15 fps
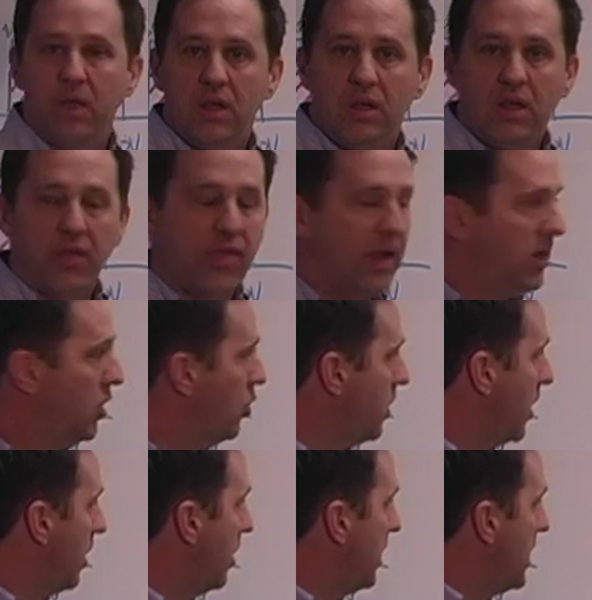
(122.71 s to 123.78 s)
Nothing new
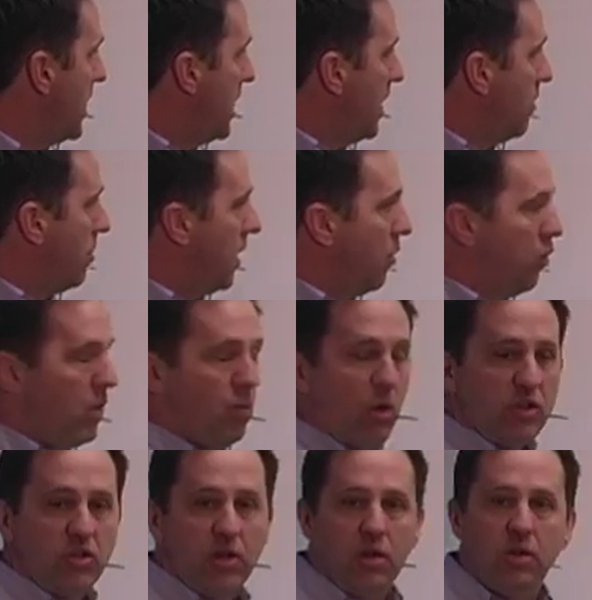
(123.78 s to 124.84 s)
here, but we
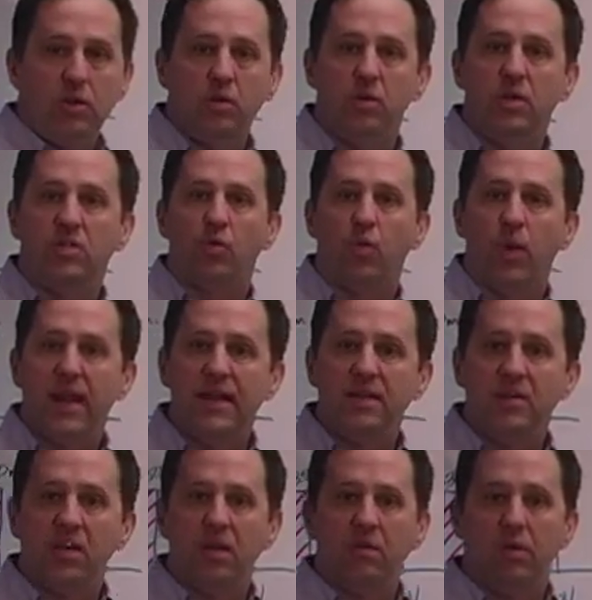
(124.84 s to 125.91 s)
want you to do is raise
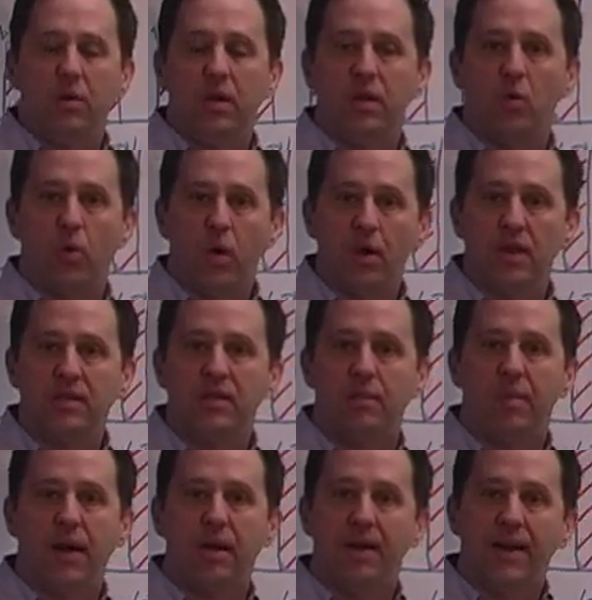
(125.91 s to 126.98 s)
the community awareness
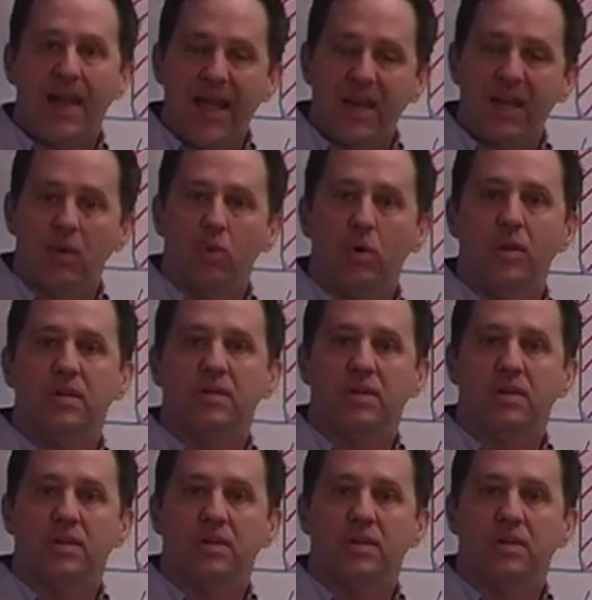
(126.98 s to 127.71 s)
about an adequate,